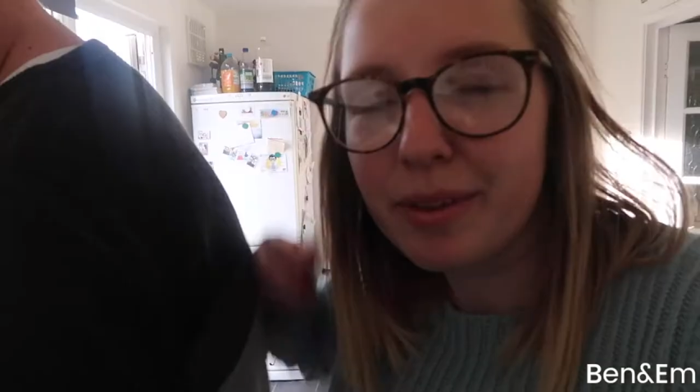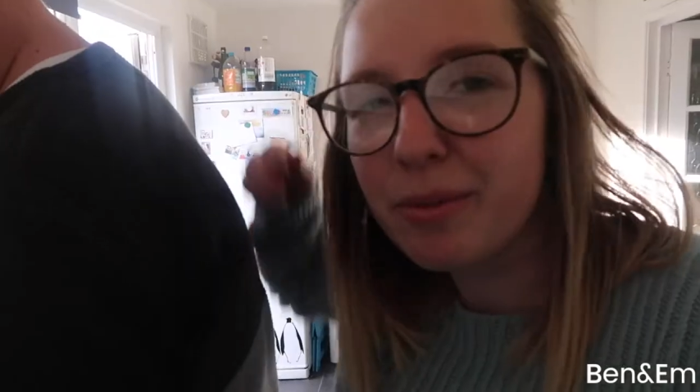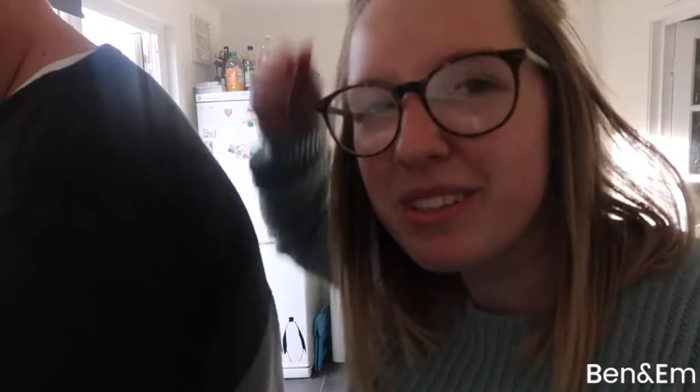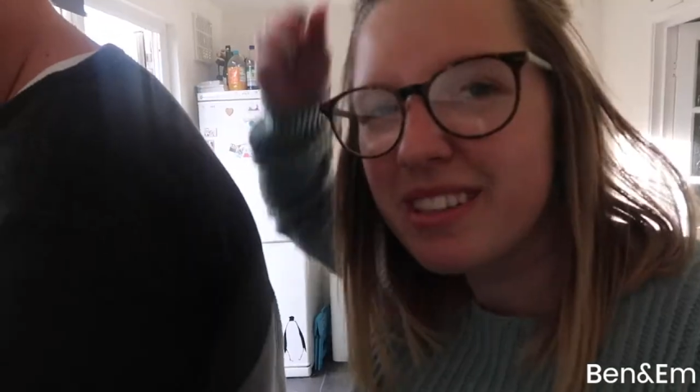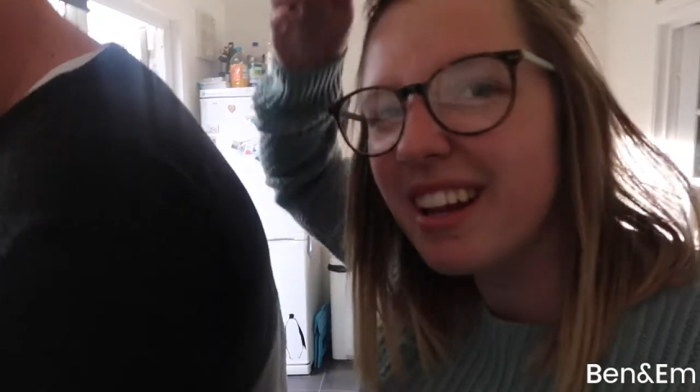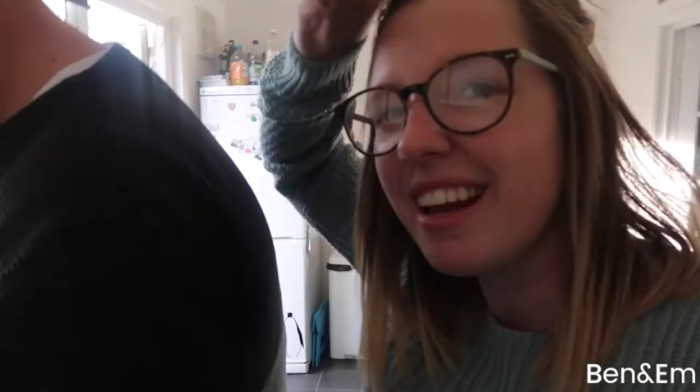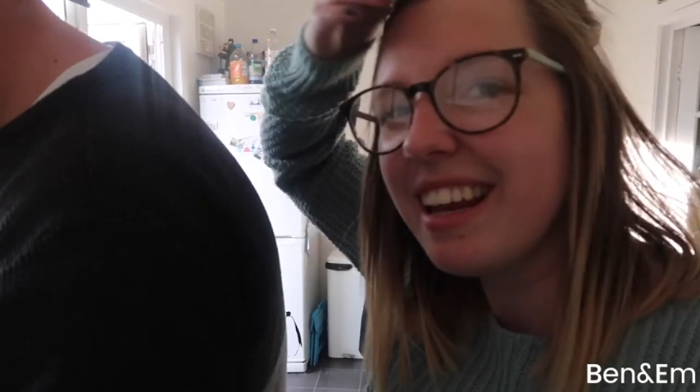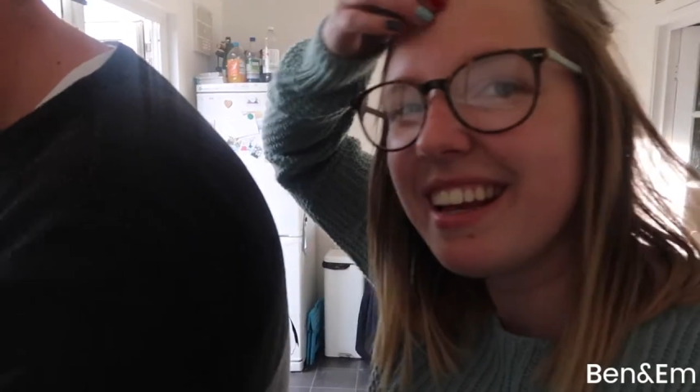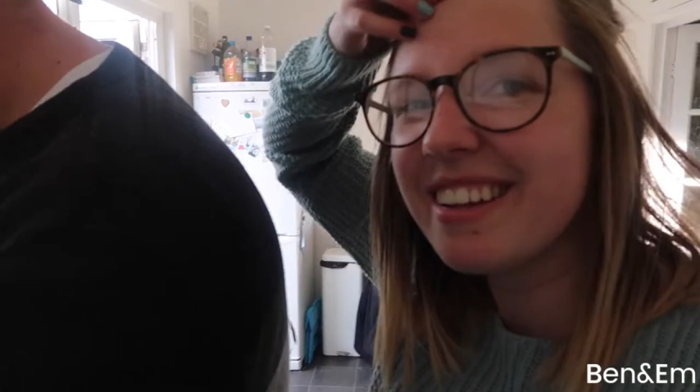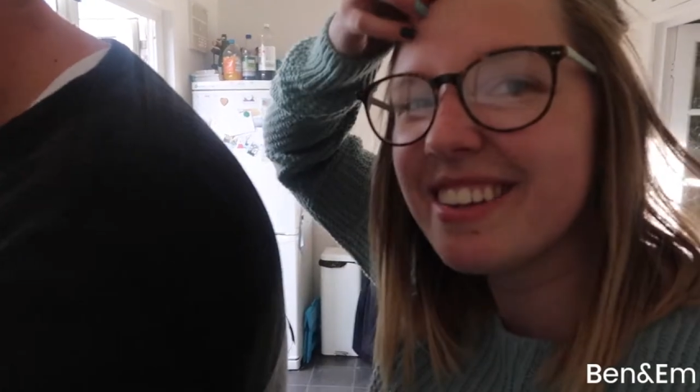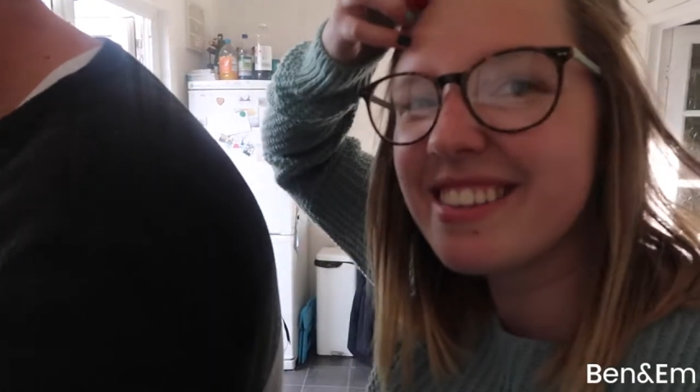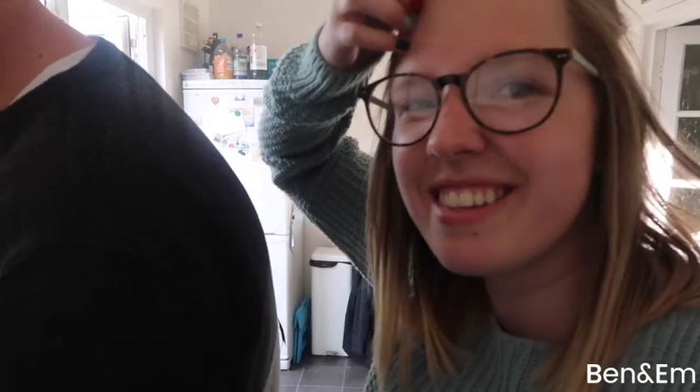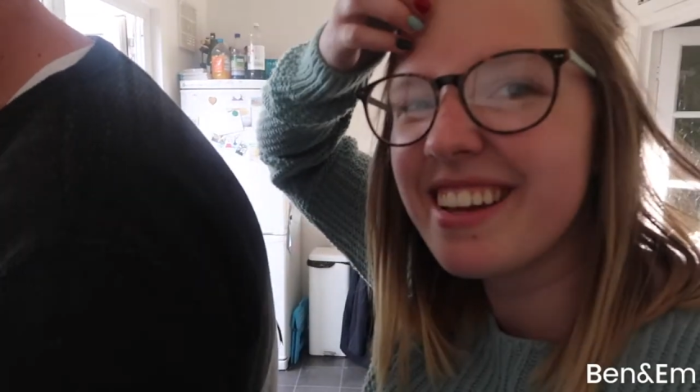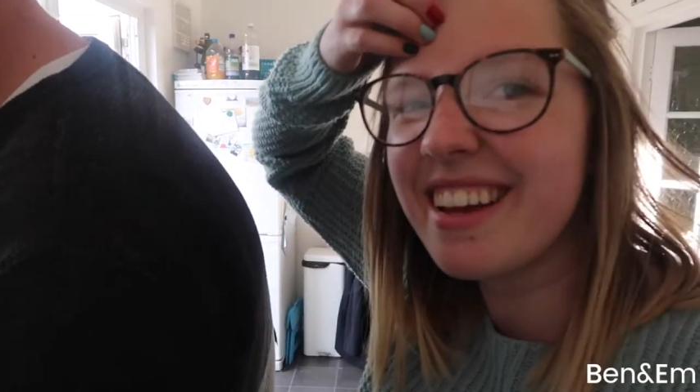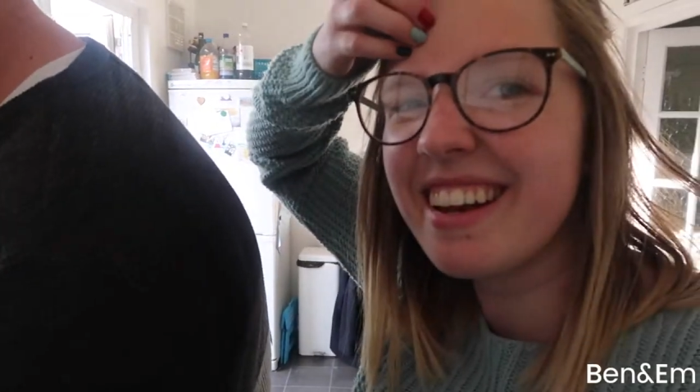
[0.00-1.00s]
We're slightly
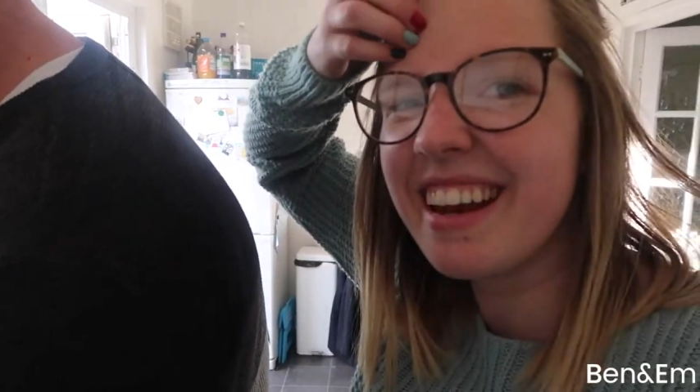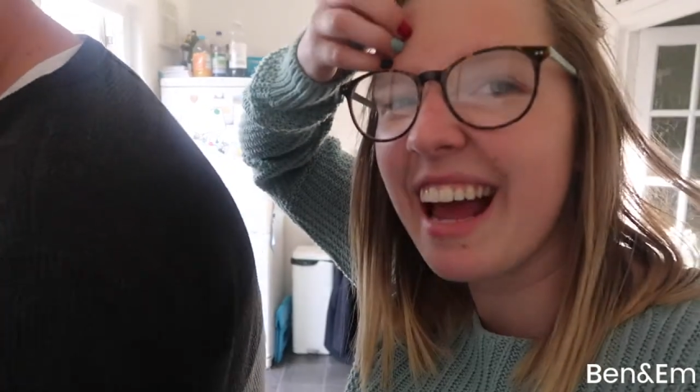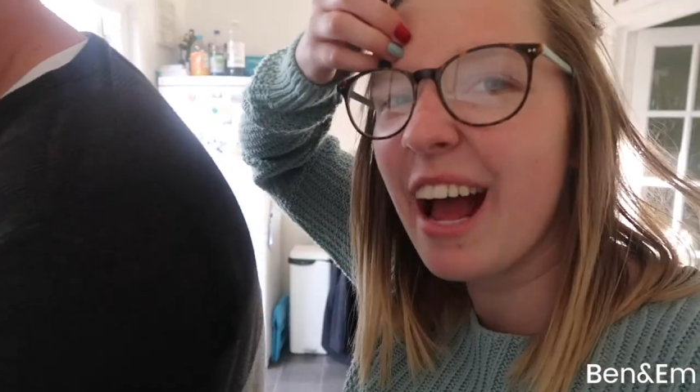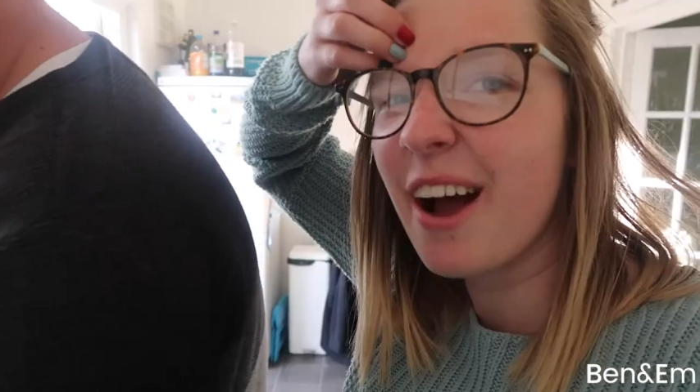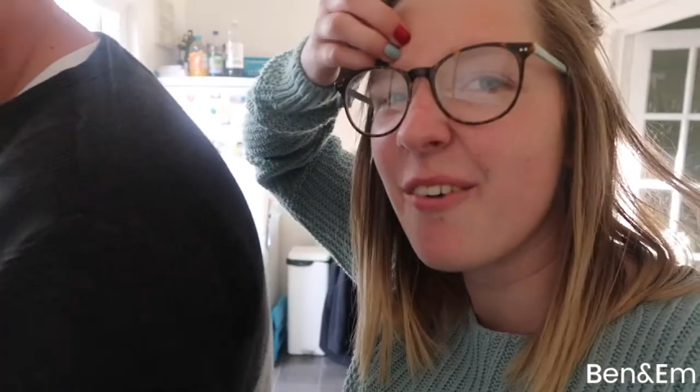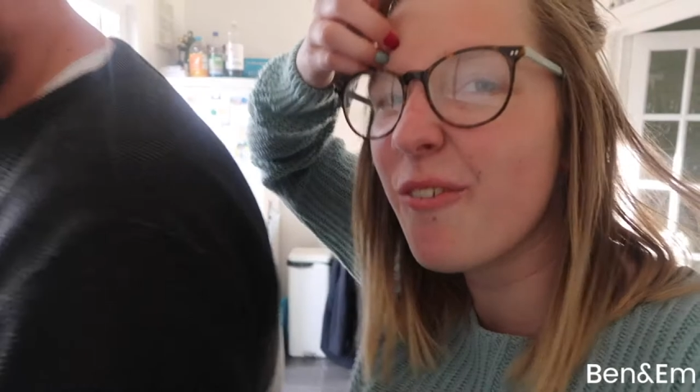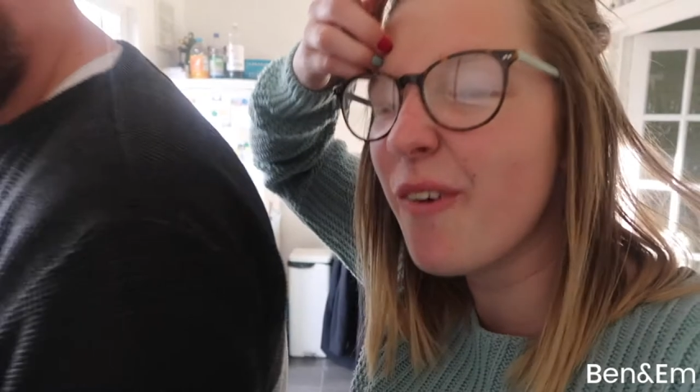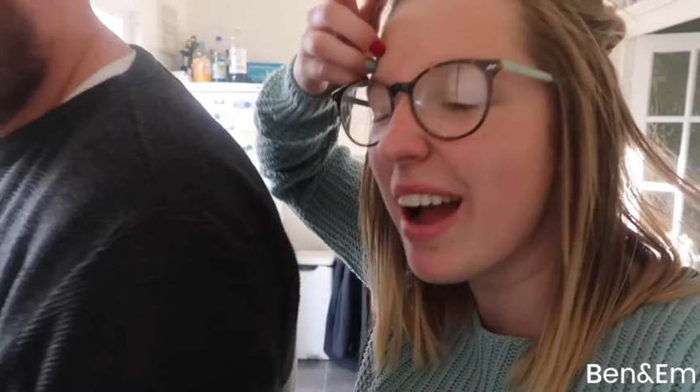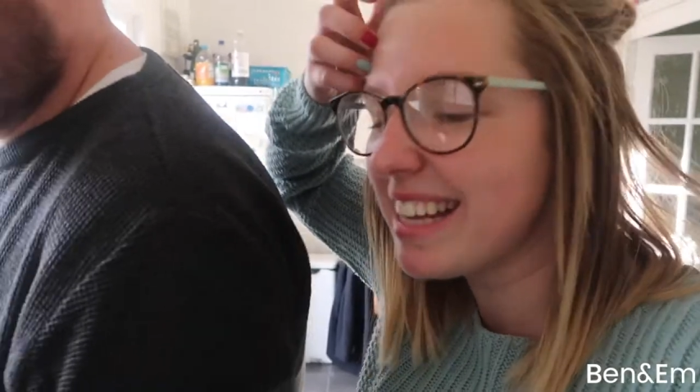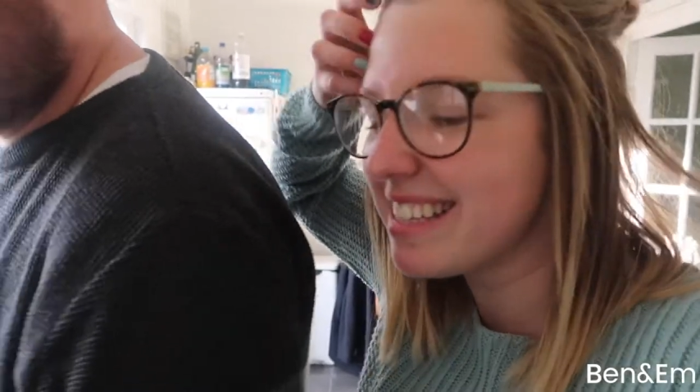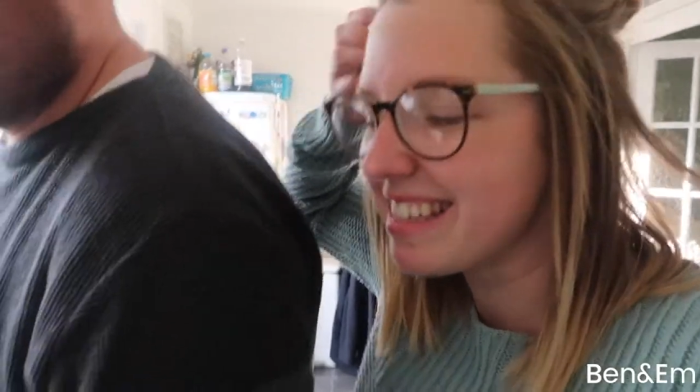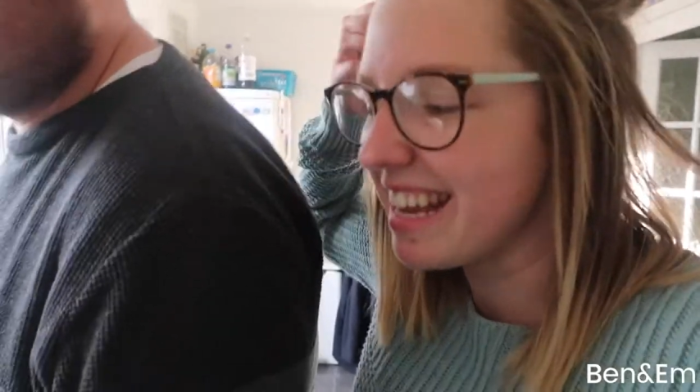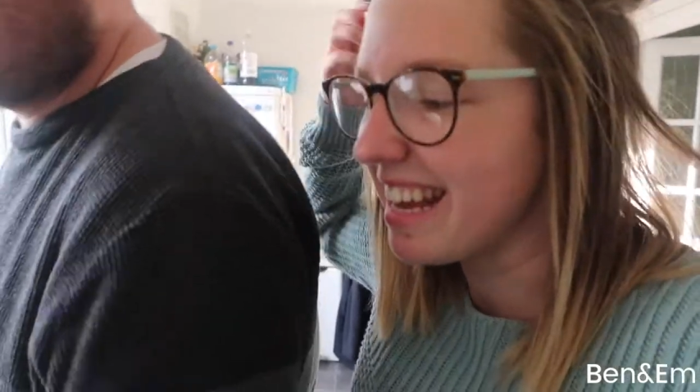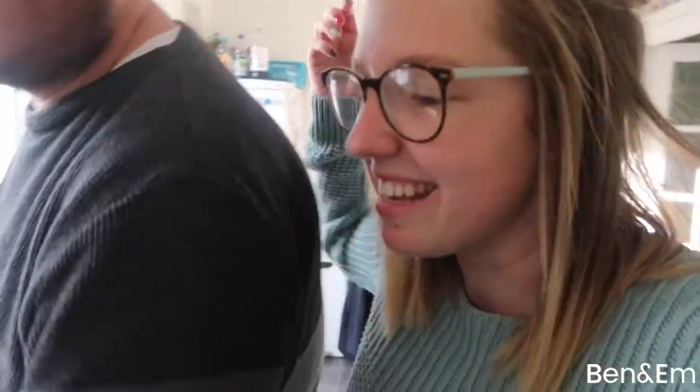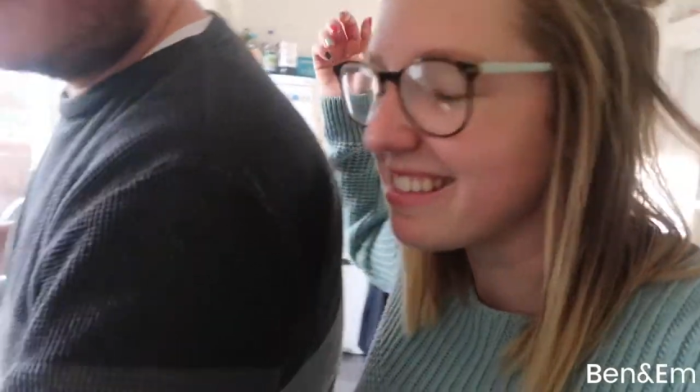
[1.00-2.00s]
concerned at how
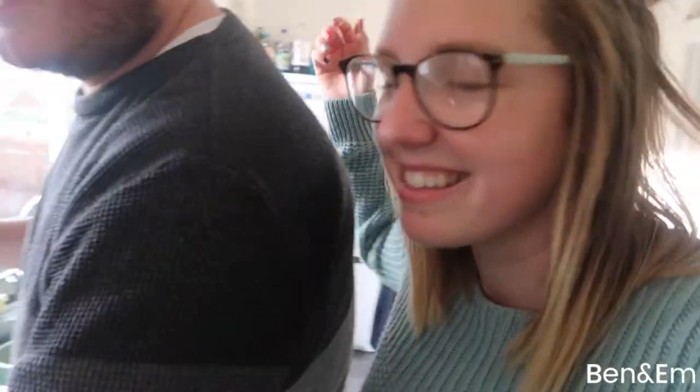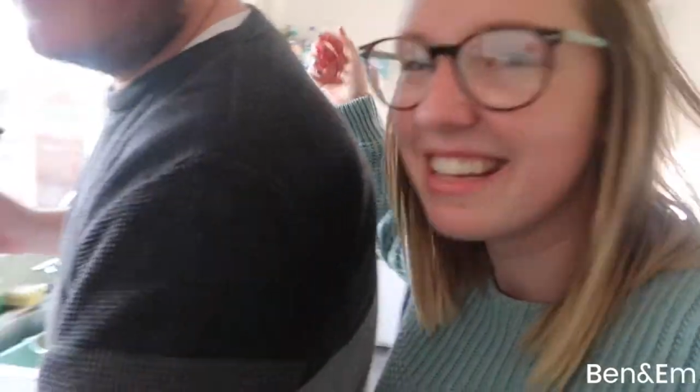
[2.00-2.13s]
wet it is.